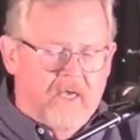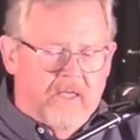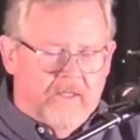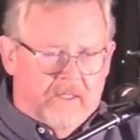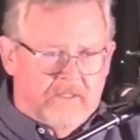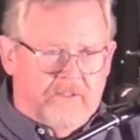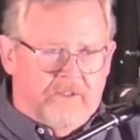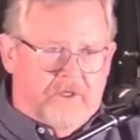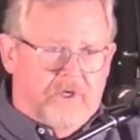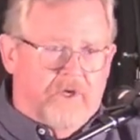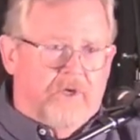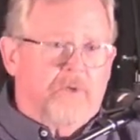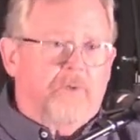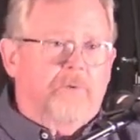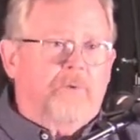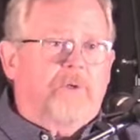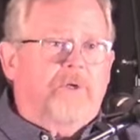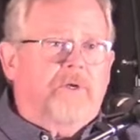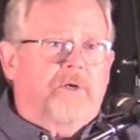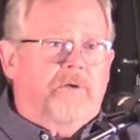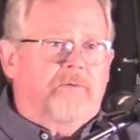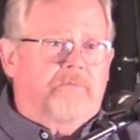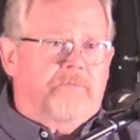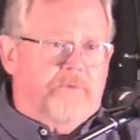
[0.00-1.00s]
The
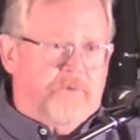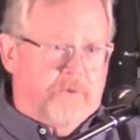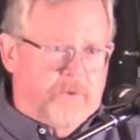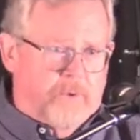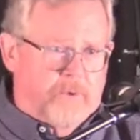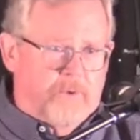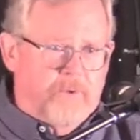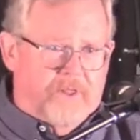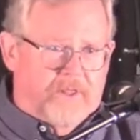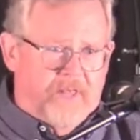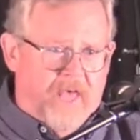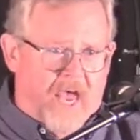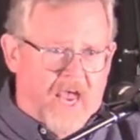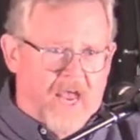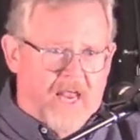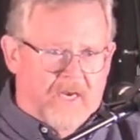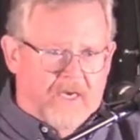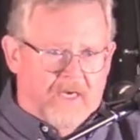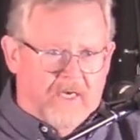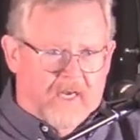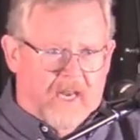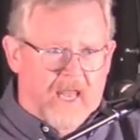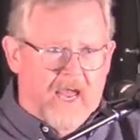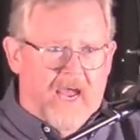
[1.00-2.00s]
children of truth
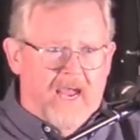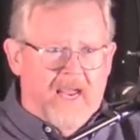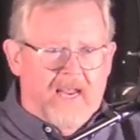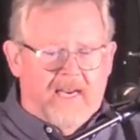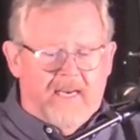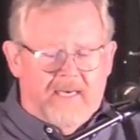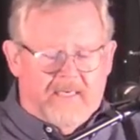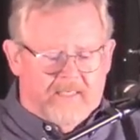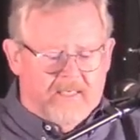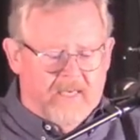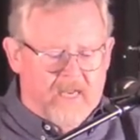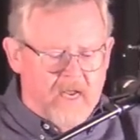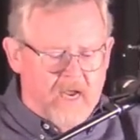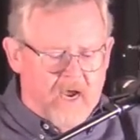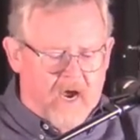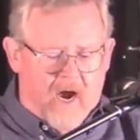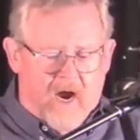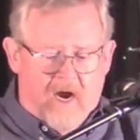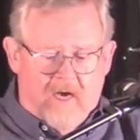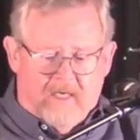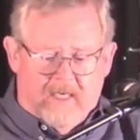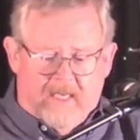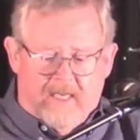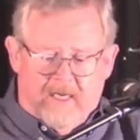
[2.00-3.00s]
and light
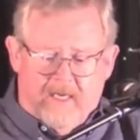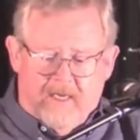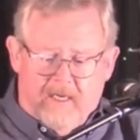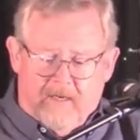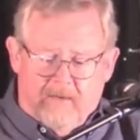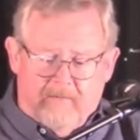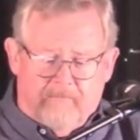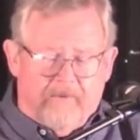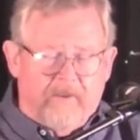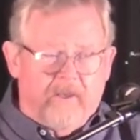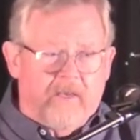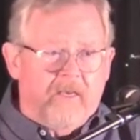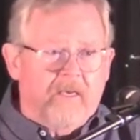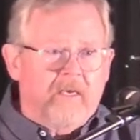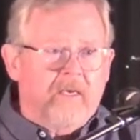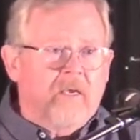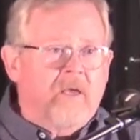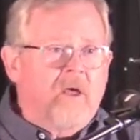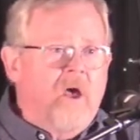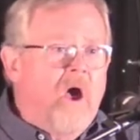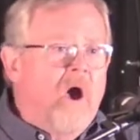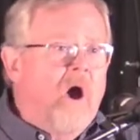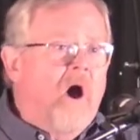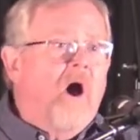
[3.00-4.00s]
are living
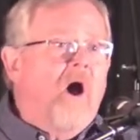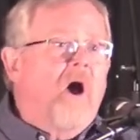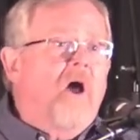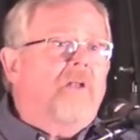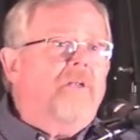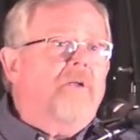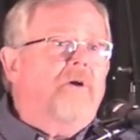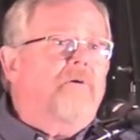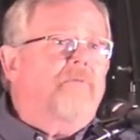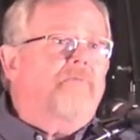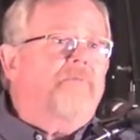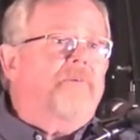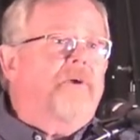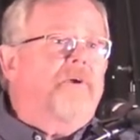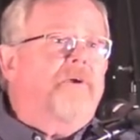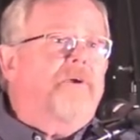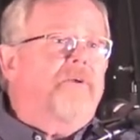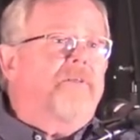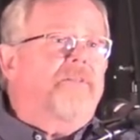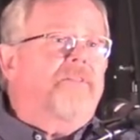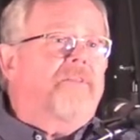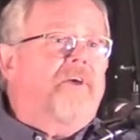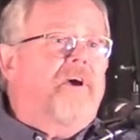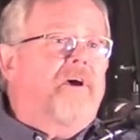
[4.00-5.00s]
all
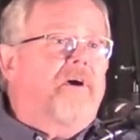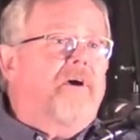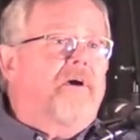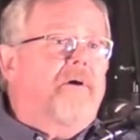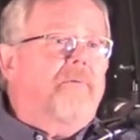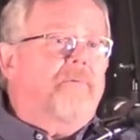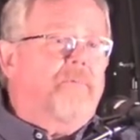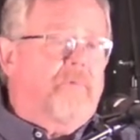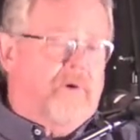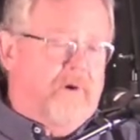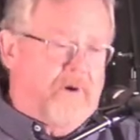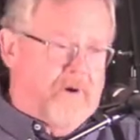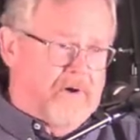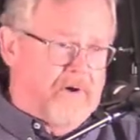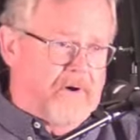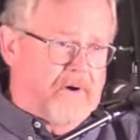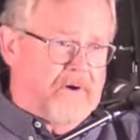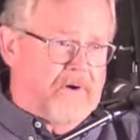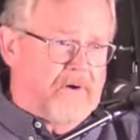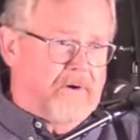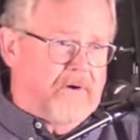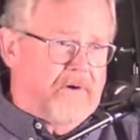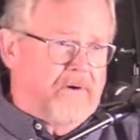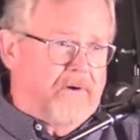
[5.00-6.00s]
over the
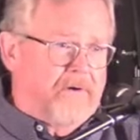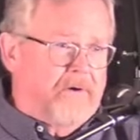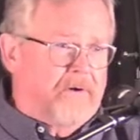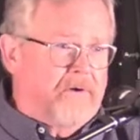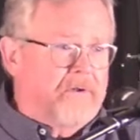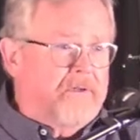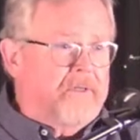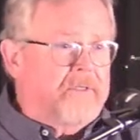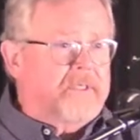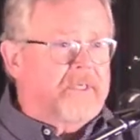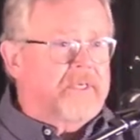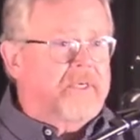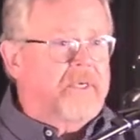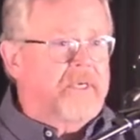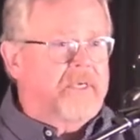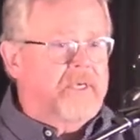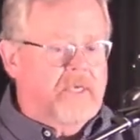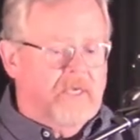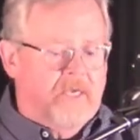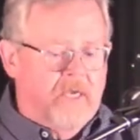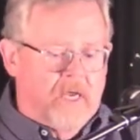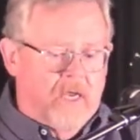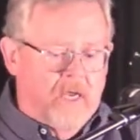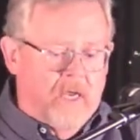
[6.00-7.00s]
world.
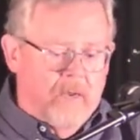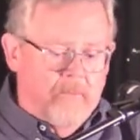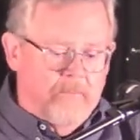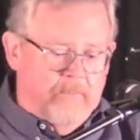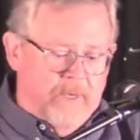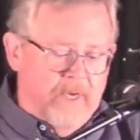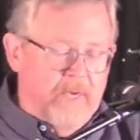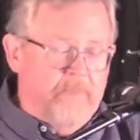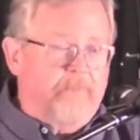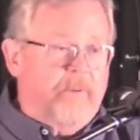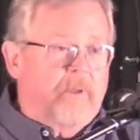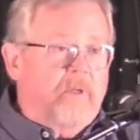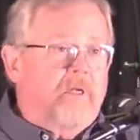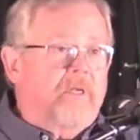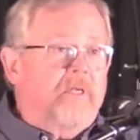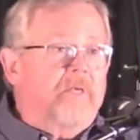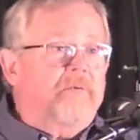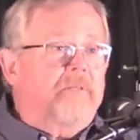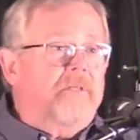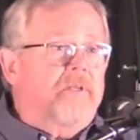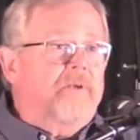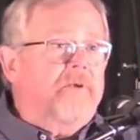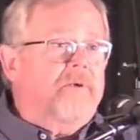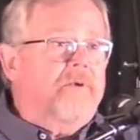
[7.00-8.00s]
People
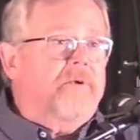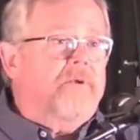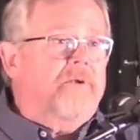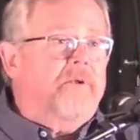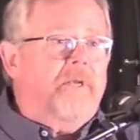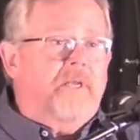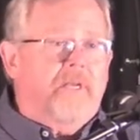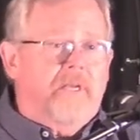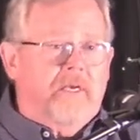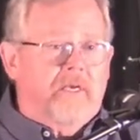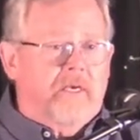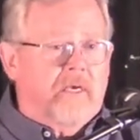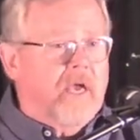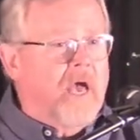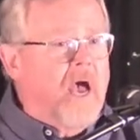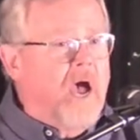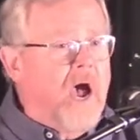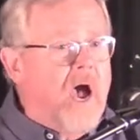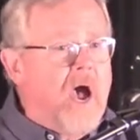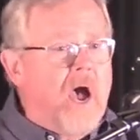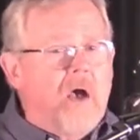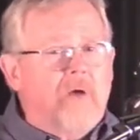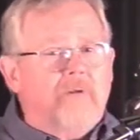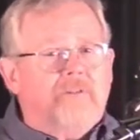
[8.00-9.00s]
are learning
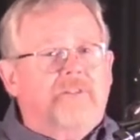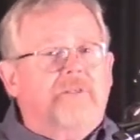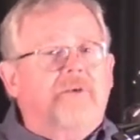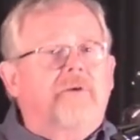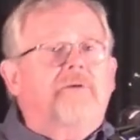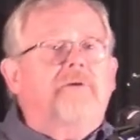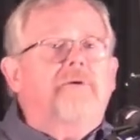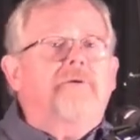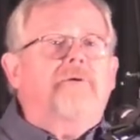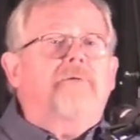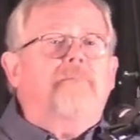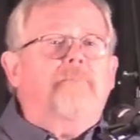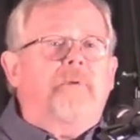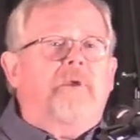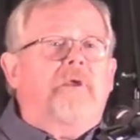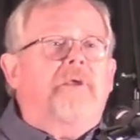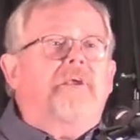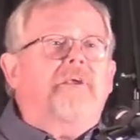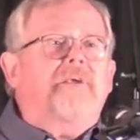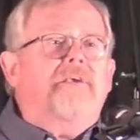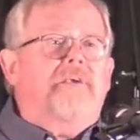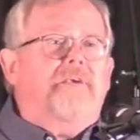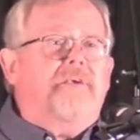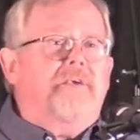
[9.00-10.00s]
how to
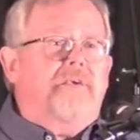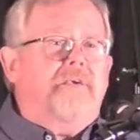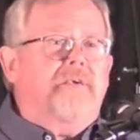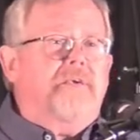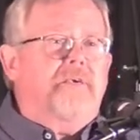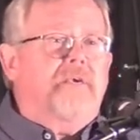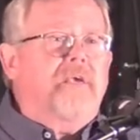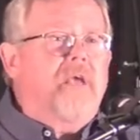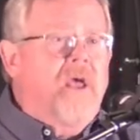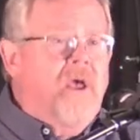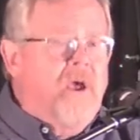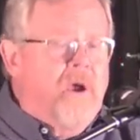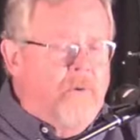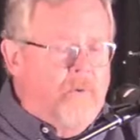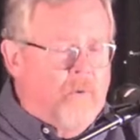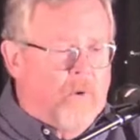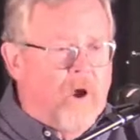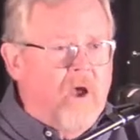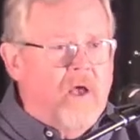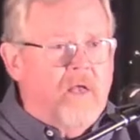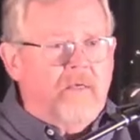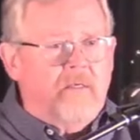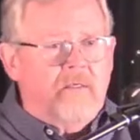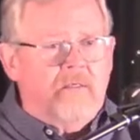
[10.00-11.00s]
be
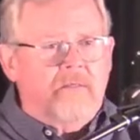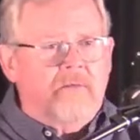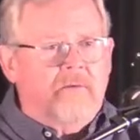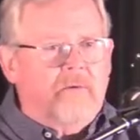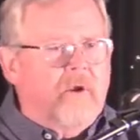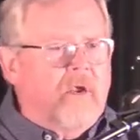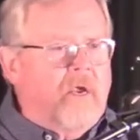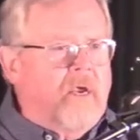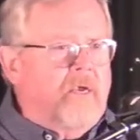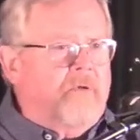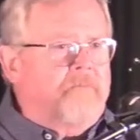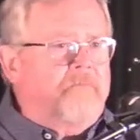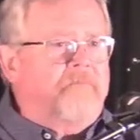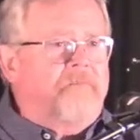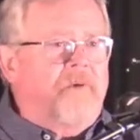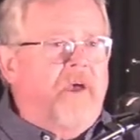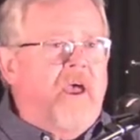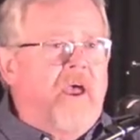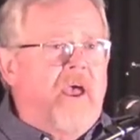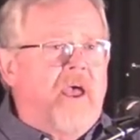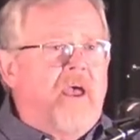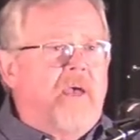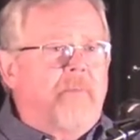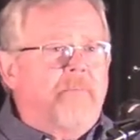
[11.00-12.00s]
one great
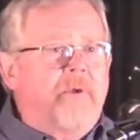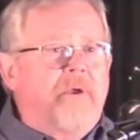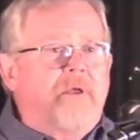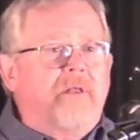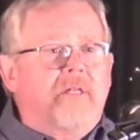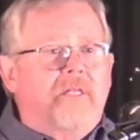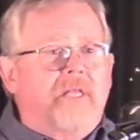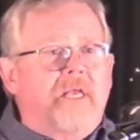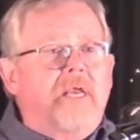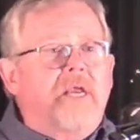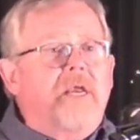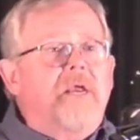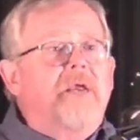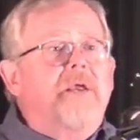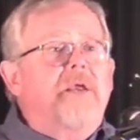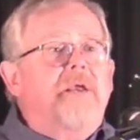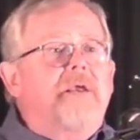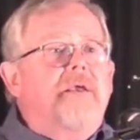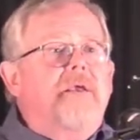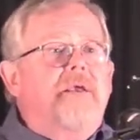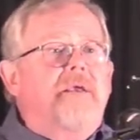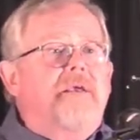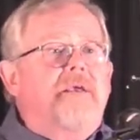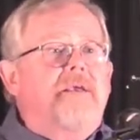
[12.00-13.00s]

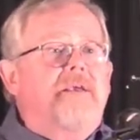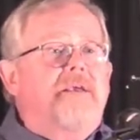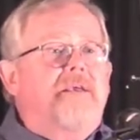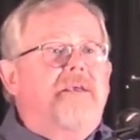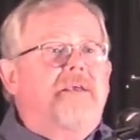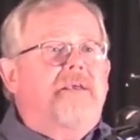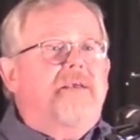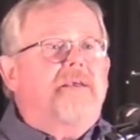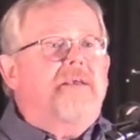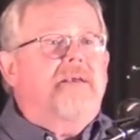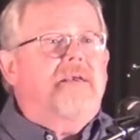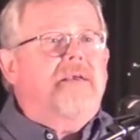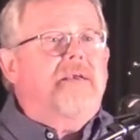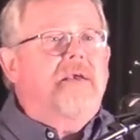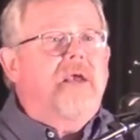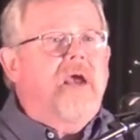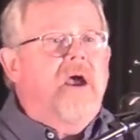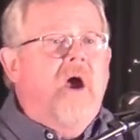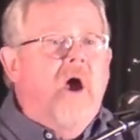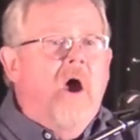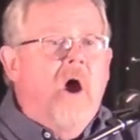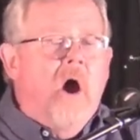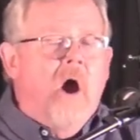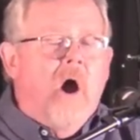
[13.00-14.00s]
family
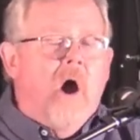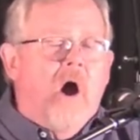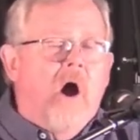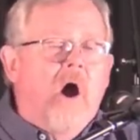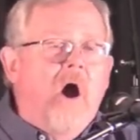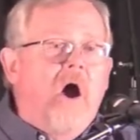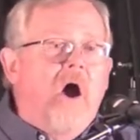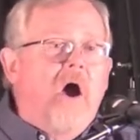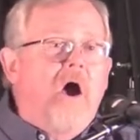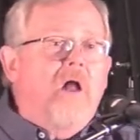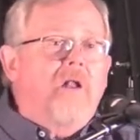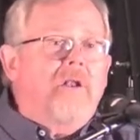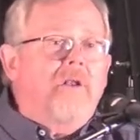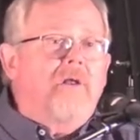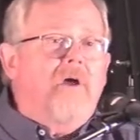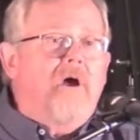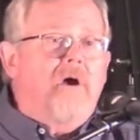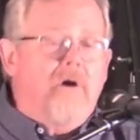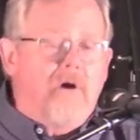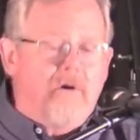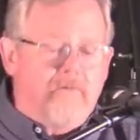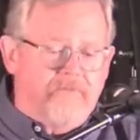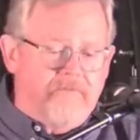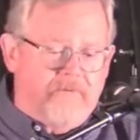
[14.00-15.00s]
all
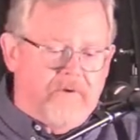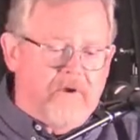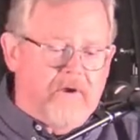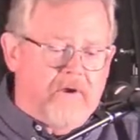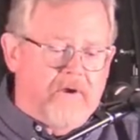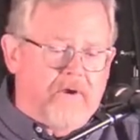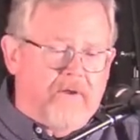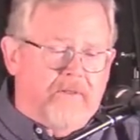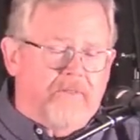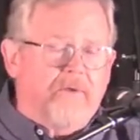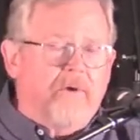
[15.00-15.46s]
over